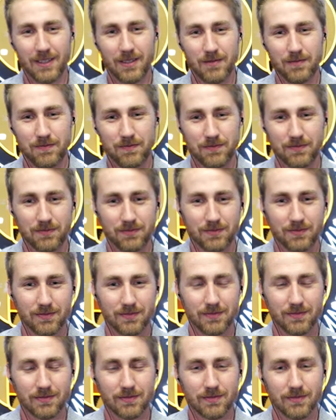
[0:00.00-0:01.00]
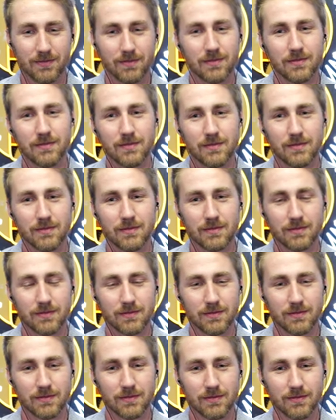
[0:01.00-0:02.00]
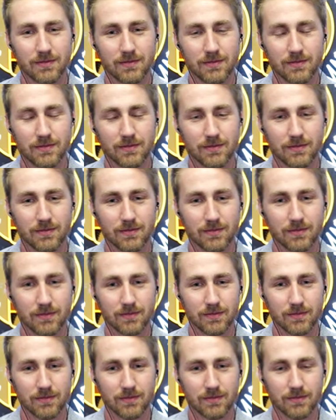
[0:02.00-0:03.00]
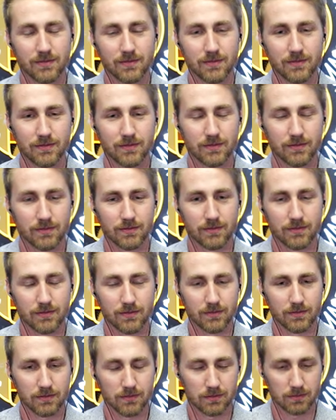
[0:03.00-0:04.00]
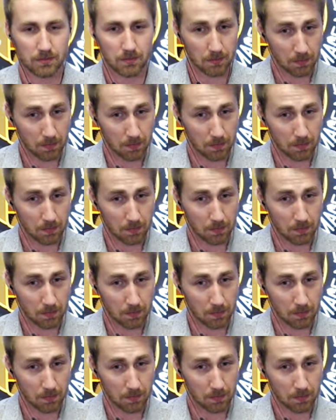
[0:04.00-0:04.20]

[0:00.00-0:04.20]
No words are spoken by the person on screen.